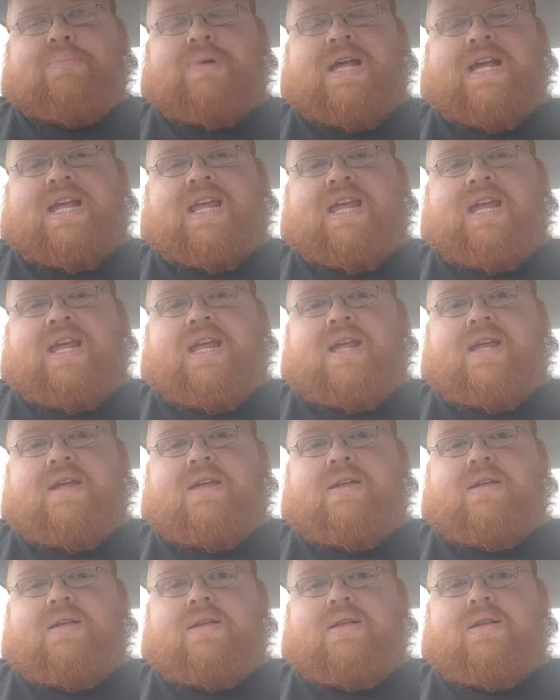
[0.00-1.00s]
picky
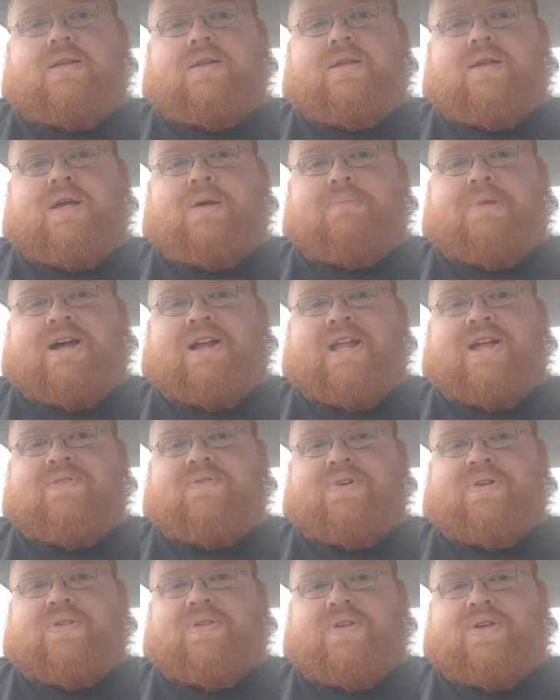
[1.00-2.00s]
about
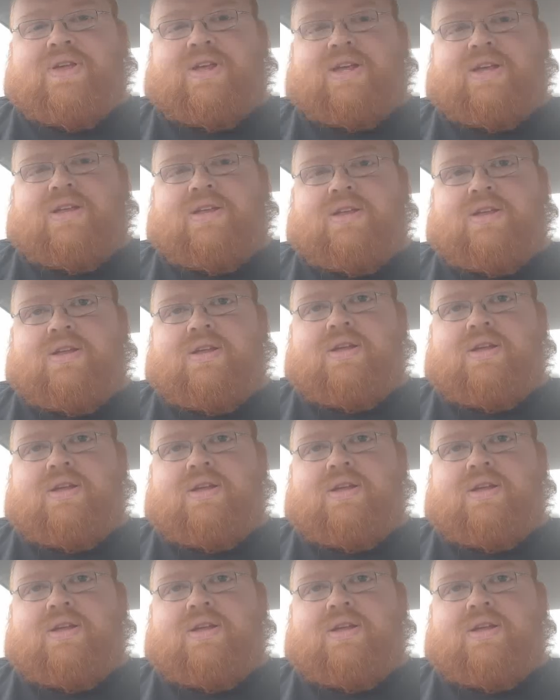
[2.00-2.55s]
everything.